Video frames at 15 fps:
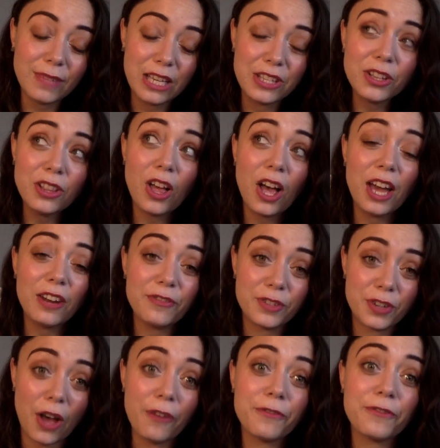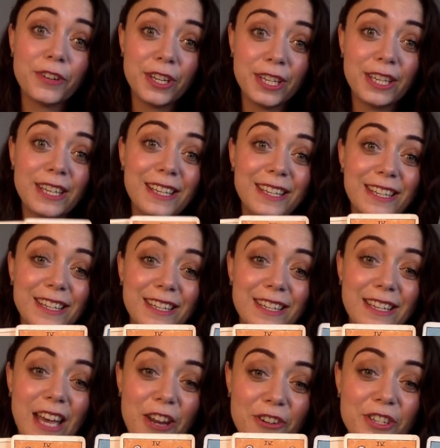It's a lot of tough
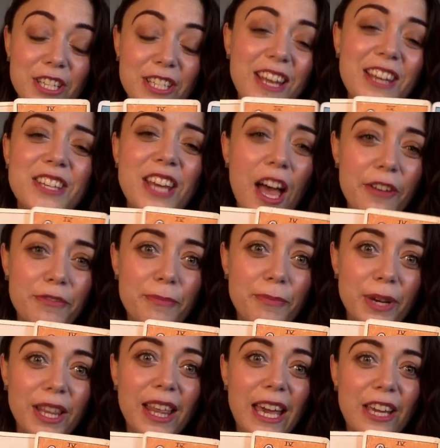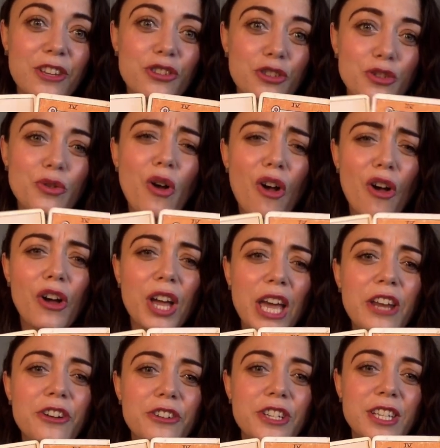energies. Not tough, but, like, strong
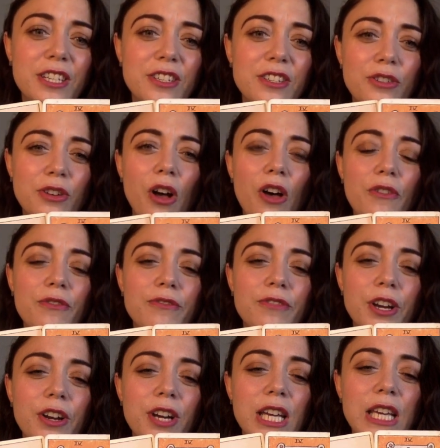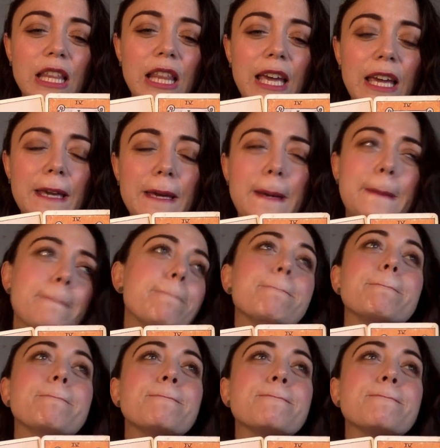energies. These are all very, like, um,